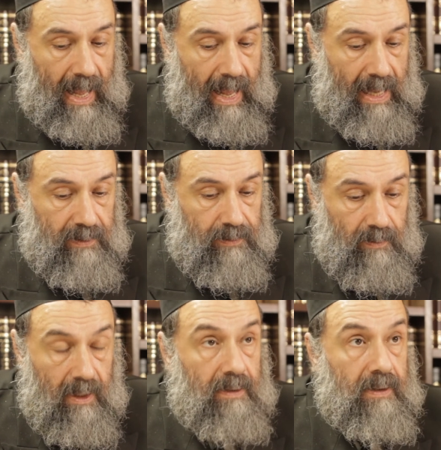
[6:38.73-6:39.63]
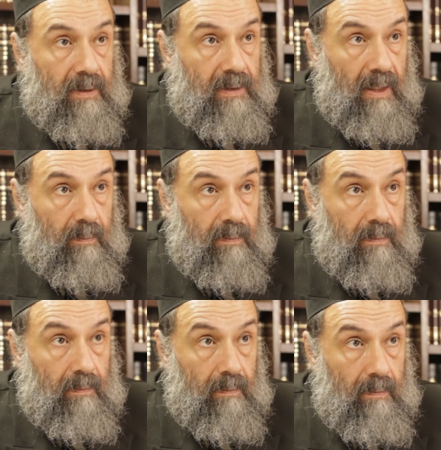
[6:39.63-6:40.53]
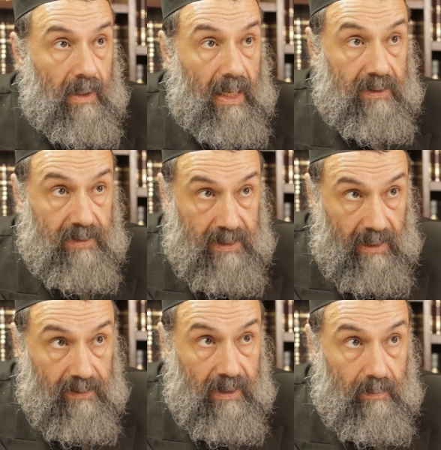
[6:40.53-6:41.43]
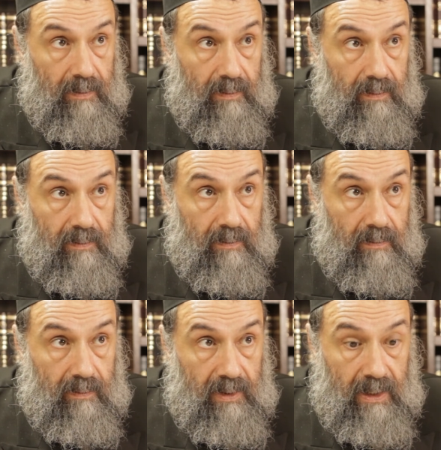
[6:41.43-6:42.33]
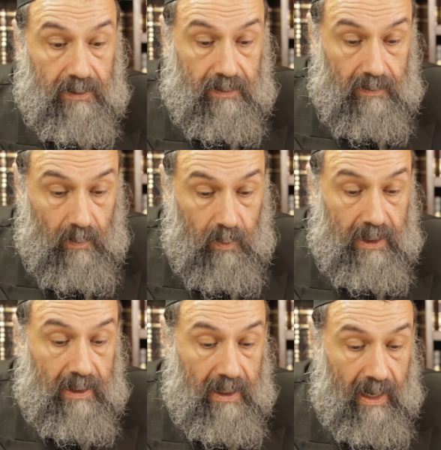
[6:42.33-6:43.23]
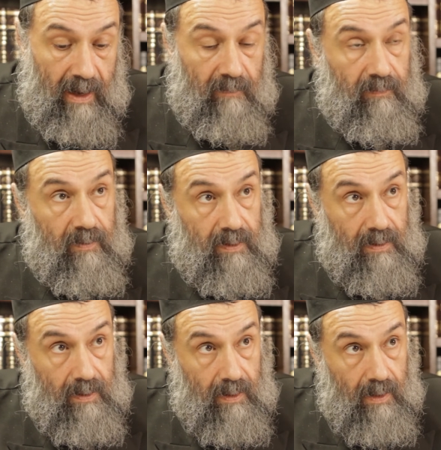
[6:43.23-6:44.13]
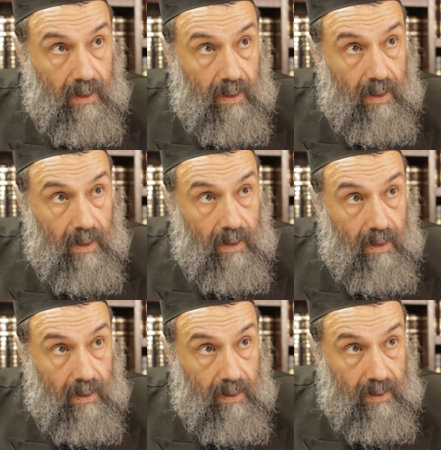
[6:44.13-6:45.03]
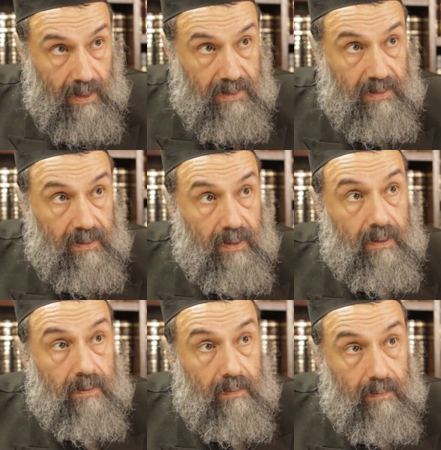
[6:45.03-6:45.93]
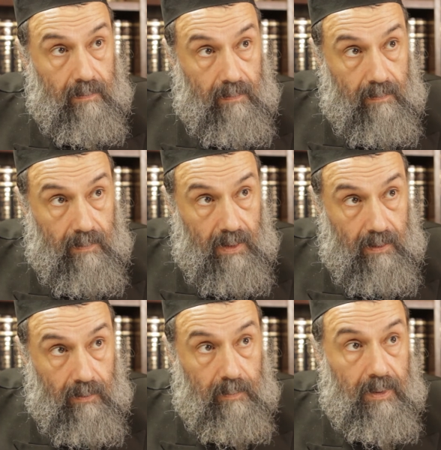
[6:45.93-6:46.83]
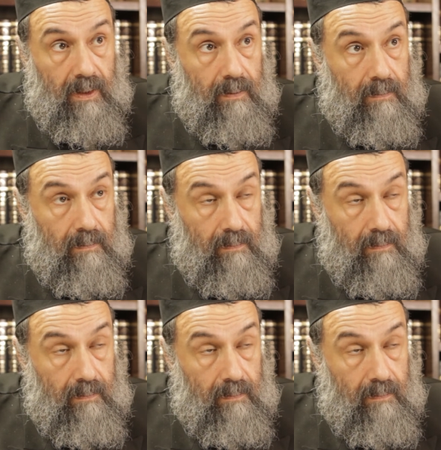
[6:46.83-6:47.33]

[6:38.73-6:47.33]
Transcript: And to contact them and tell them that we have a chasana, a chuppah,